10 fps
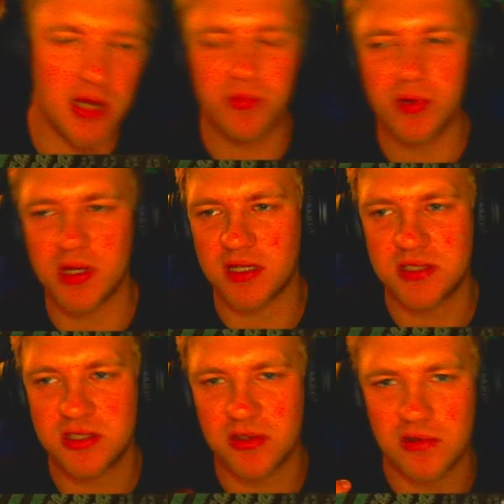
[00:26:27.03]
up, we can
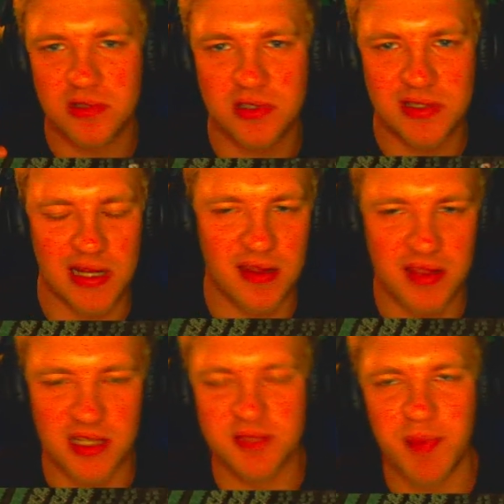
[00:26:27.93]
start getting
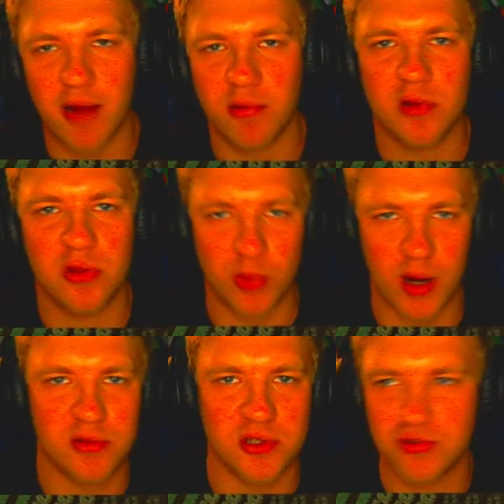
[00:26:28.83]
things powered
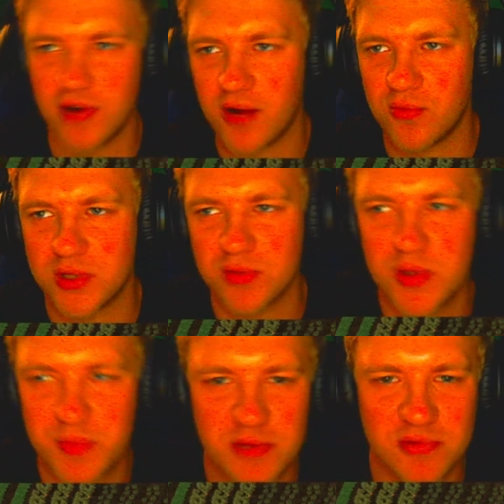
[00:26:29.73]
throughout the drought, which
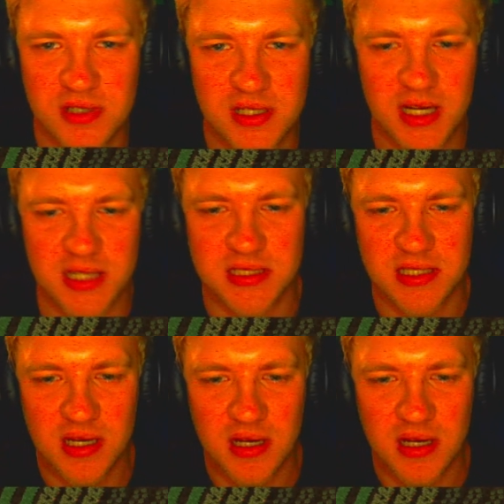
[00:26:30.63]
would be really nice.